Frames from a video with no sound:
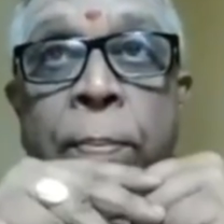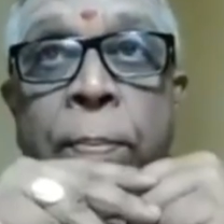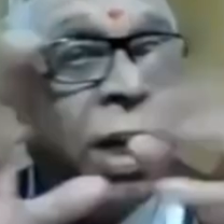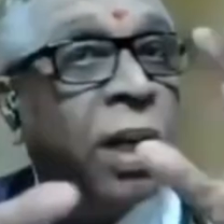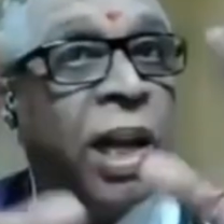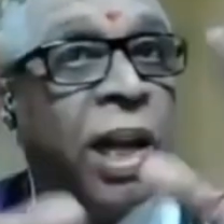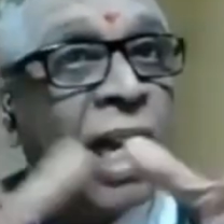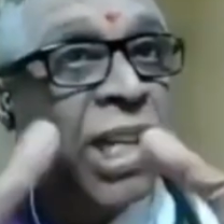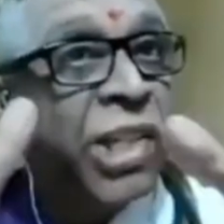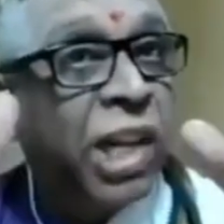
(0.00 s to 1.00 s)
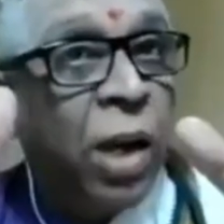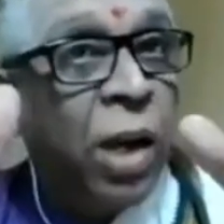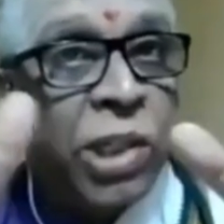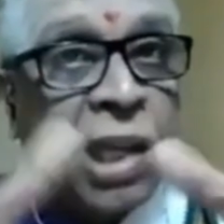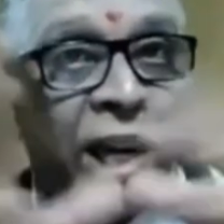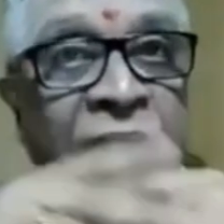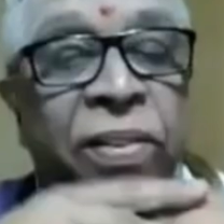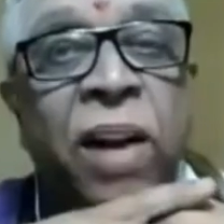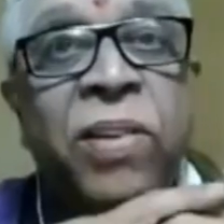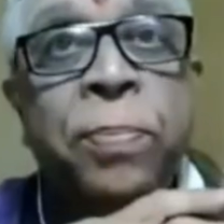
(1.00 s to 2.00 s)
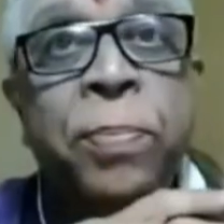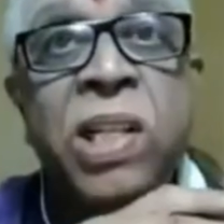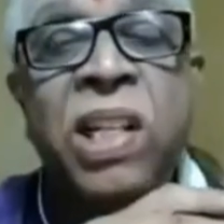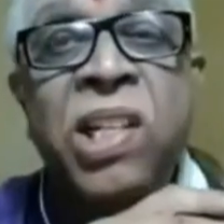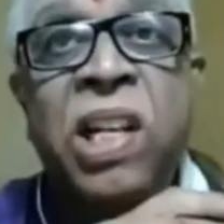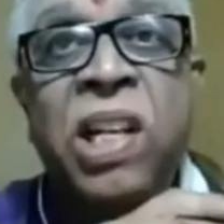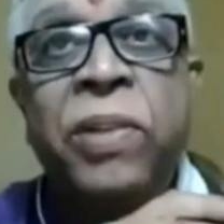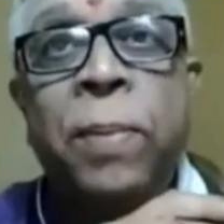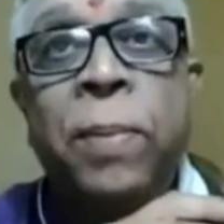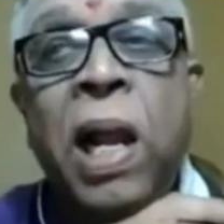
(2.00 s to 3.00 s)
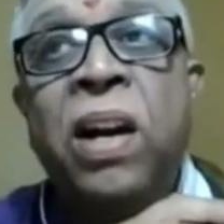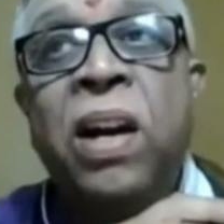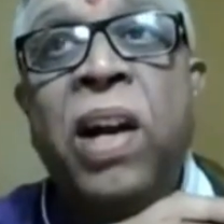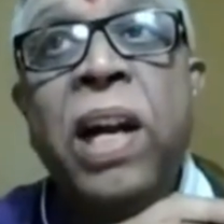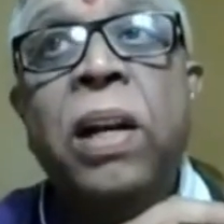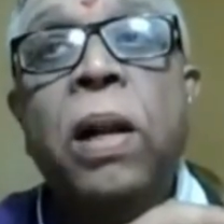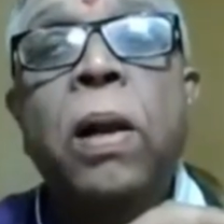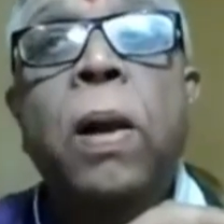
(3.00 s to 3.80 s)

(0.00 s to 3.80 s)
But air is still outside, even after a person has left the planet, right?